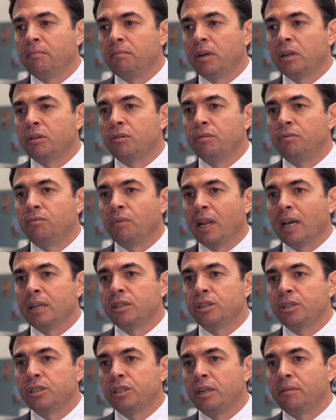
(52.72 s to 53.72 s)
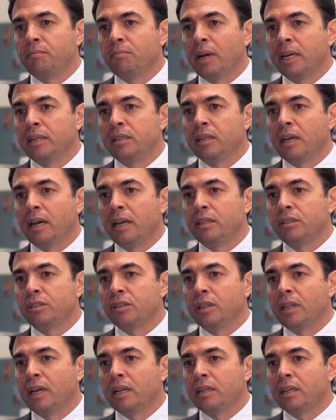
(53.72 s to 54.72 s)
a good relationship maintained
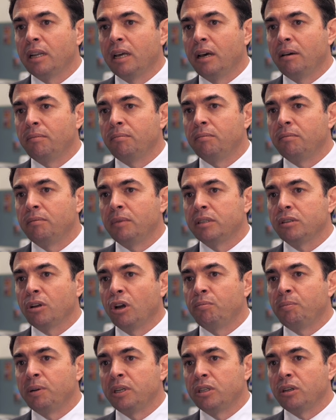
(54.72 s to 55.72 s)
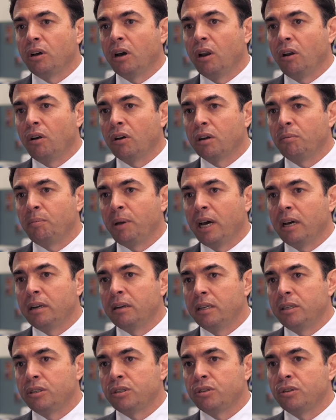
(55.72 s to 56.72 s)
so that there's open dialogue about
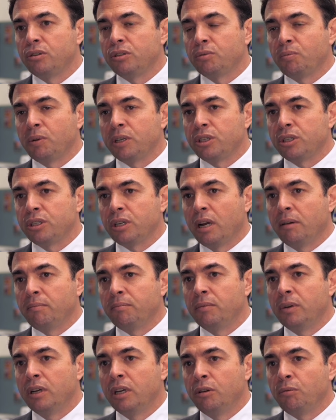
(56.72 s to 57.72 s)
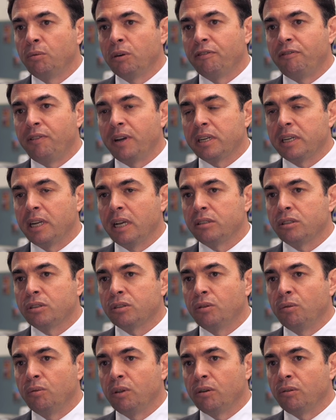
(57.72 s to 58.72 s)
issues which will affect our
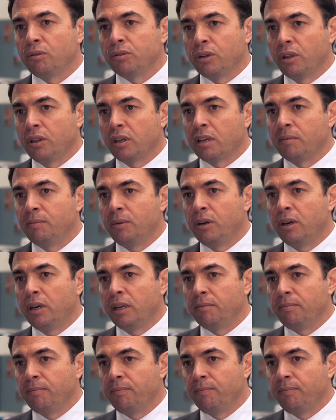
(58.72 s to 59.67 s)
school and also the community.